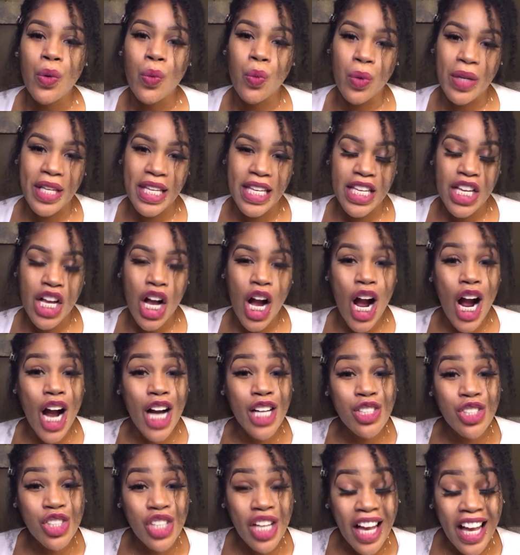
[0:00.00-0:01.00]
We
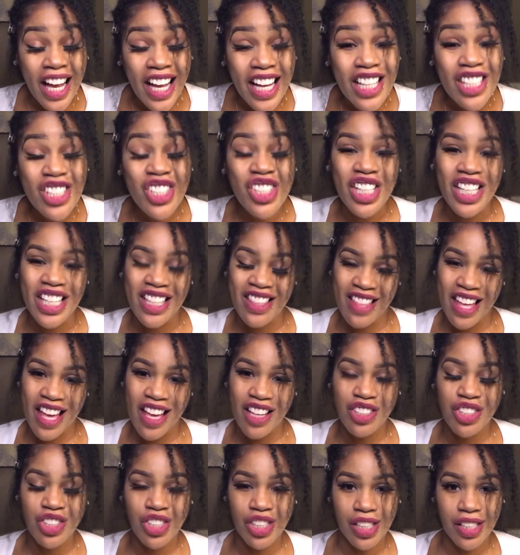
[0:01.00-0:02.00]
are changing that
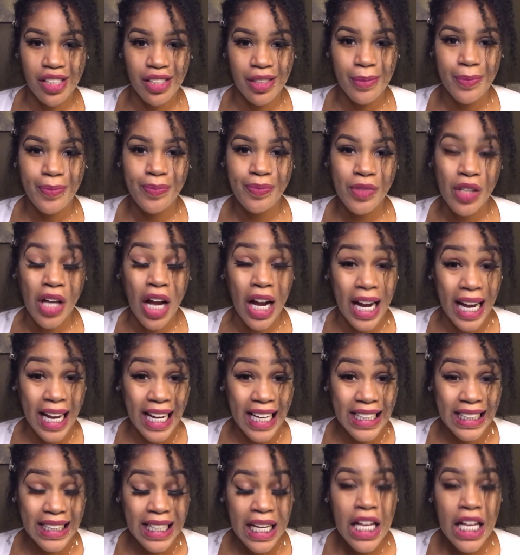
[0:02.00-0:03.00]
shit. All
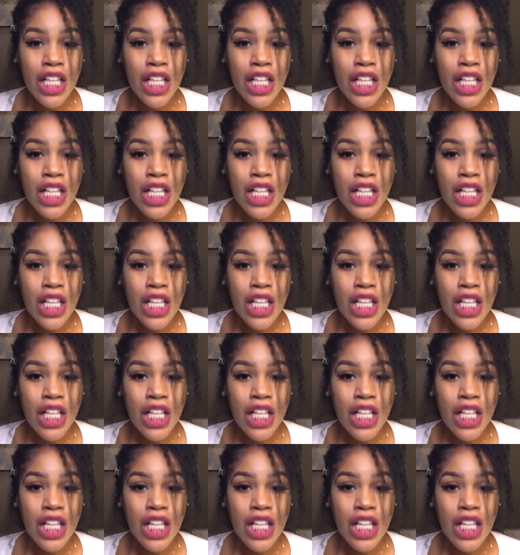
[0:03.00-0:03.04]
right.